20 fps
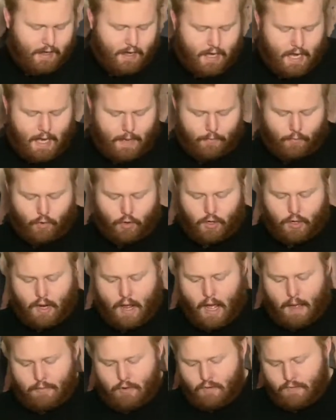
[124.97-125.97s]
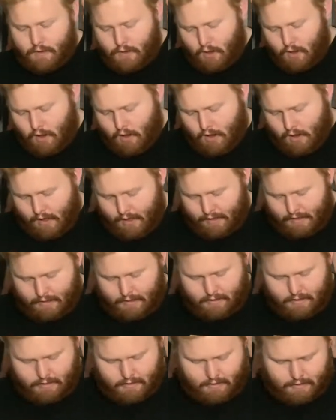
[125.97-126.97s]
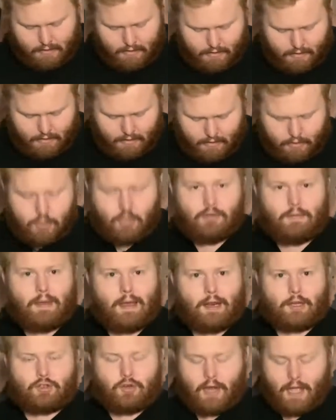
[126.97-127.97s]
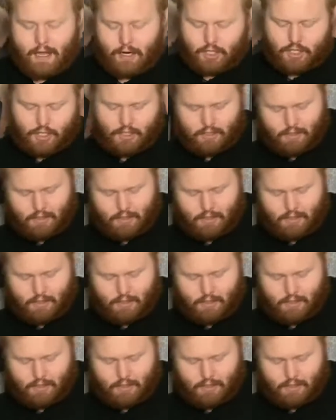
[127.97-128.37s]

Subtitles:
And we're now moving on to the main attraction.